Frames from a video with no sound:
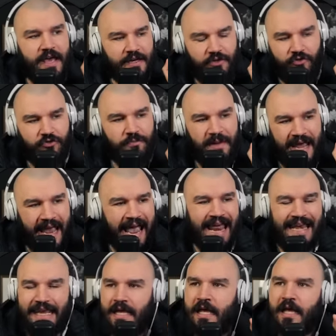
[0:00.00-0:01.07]
It doesn't make
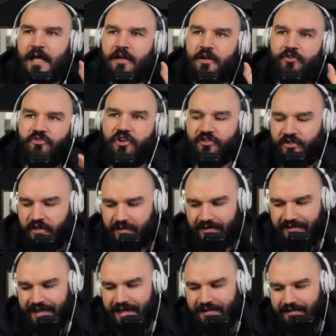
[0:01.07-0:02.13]
any logistical
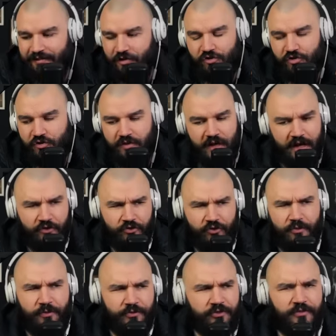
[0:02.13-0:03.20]
sense to do that,
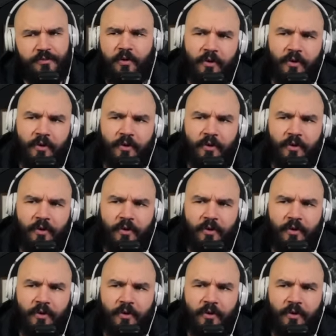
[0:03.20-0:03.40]
Troops.